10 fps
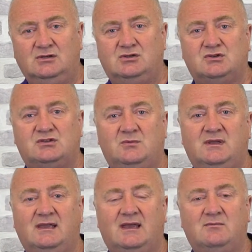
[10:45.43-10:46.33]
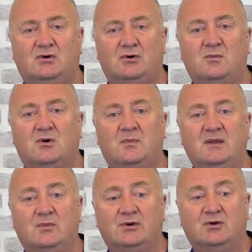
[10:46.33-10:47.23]
just so that we can get more and more
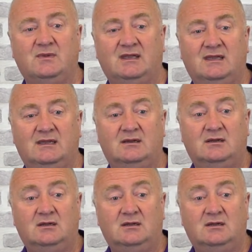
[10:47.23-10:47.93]
people coming here,